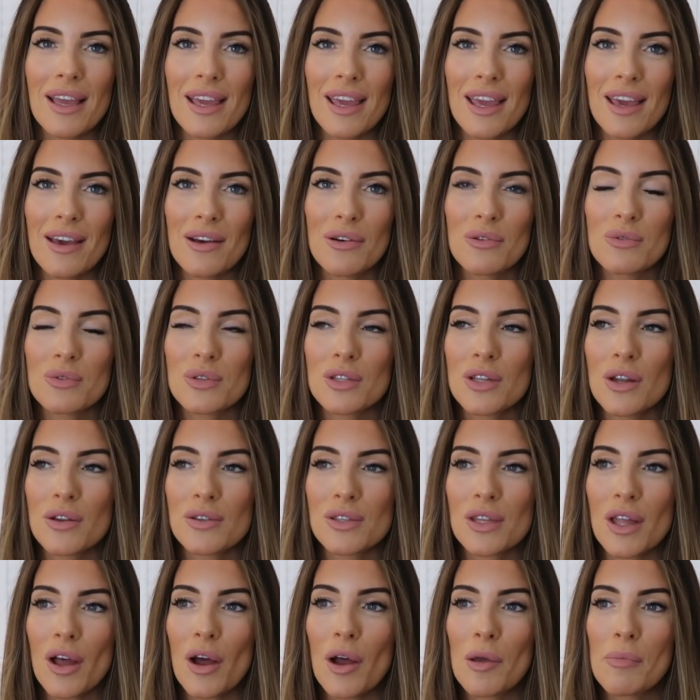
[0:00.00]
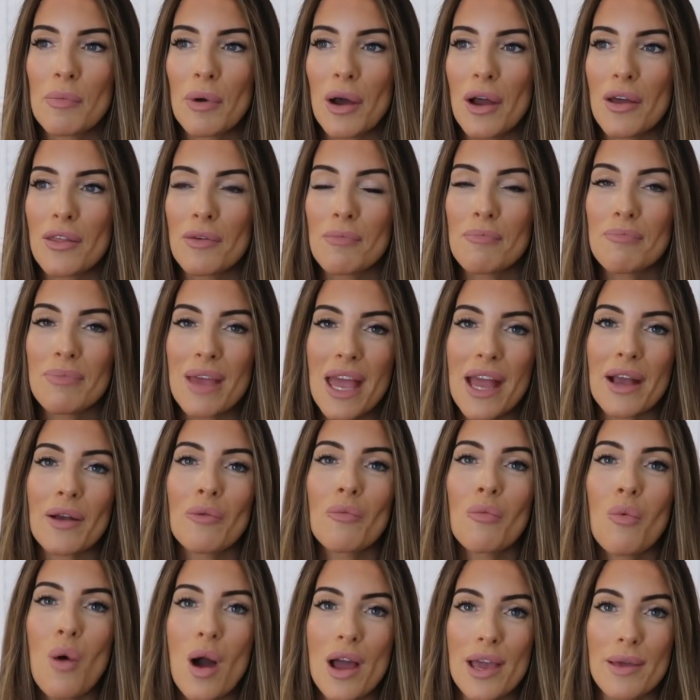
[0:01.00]
Ikea hauls knows that I buy the
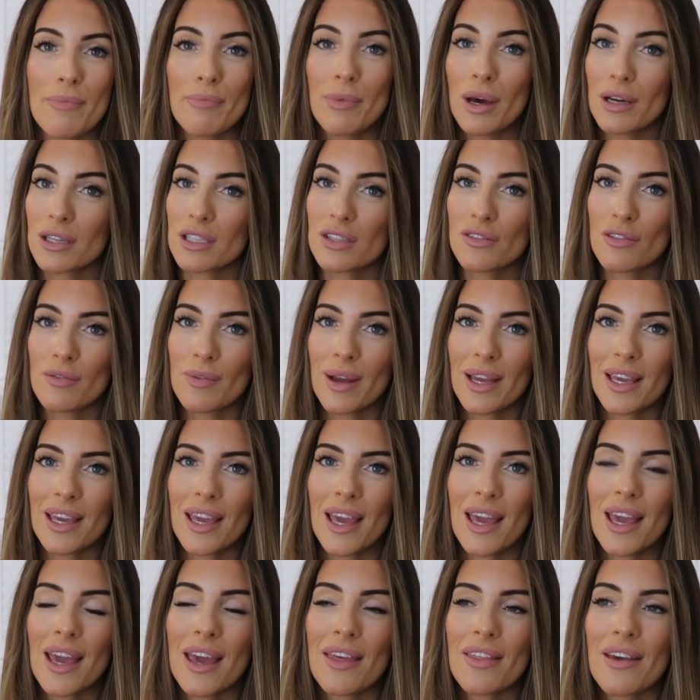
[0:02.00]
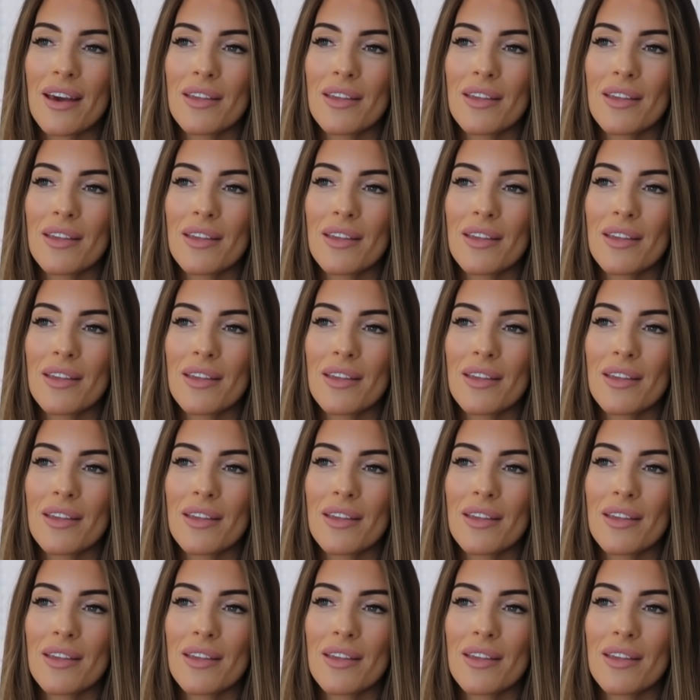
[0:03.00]
big white mugs from Ikea.